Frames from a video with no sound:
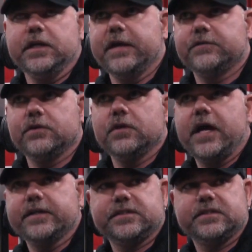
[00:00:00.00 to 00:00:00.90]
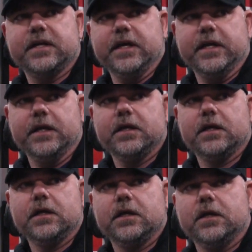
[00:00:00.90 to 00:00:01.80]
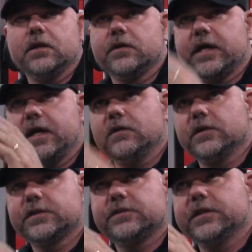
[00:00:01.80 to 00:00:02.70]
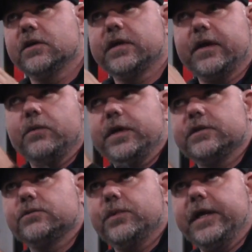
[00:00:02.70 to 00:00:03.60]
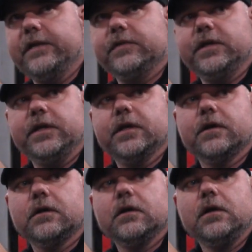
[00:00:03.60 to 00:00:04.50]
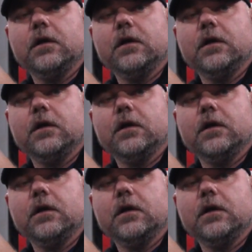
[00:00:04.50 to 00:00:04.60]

You have to do a lot of study, you know, kind of look to see, okay, what is waving here?